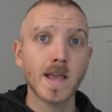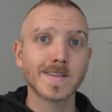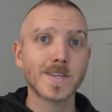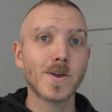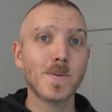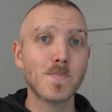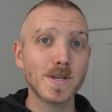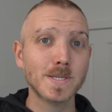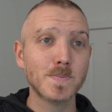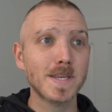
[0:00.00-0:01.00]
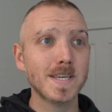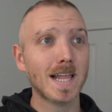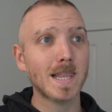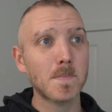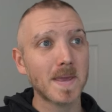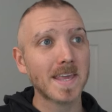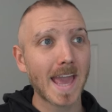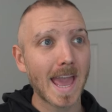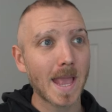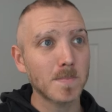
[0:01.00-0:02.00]
So the Brisbane Olympic
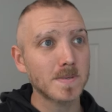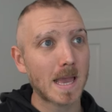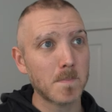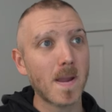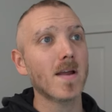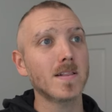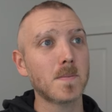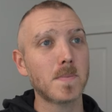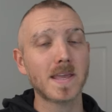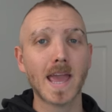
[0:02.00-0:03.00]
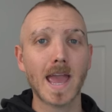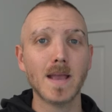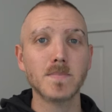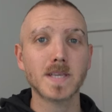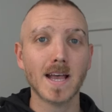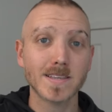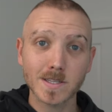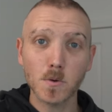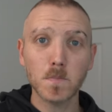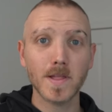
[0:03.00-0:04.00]
Games and Paralympic Games are
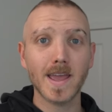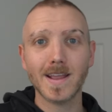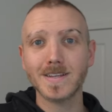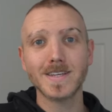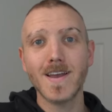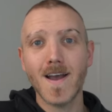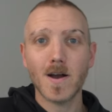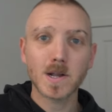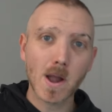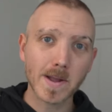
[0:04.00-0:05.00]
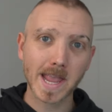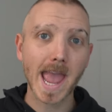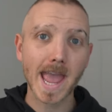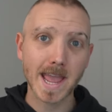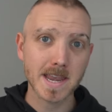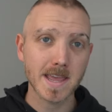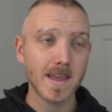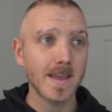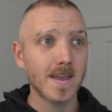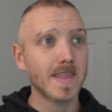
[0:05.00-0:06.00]
still planned on going ahead.
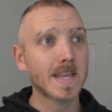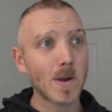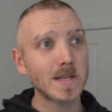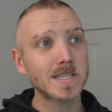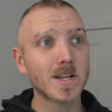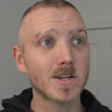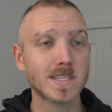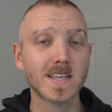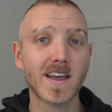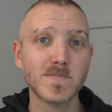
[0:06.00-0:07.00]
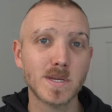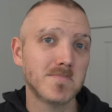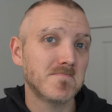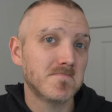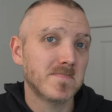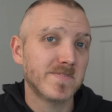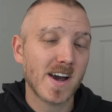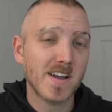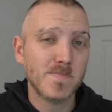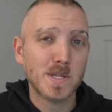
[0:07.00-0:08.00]
They're going to cost the government
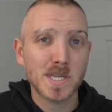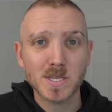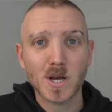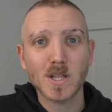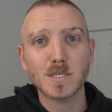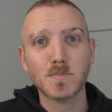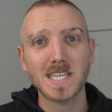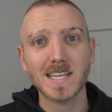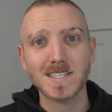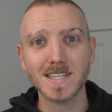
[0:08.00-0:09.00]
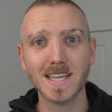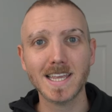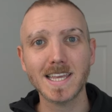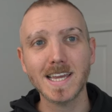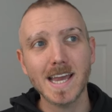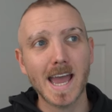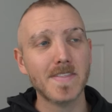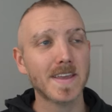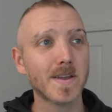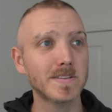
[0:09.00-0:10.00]
$5 billion potentially,
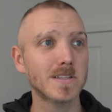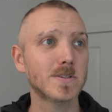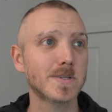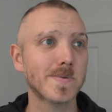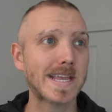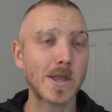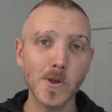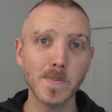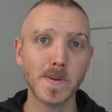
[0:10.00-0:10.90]
and they're going to look to recoup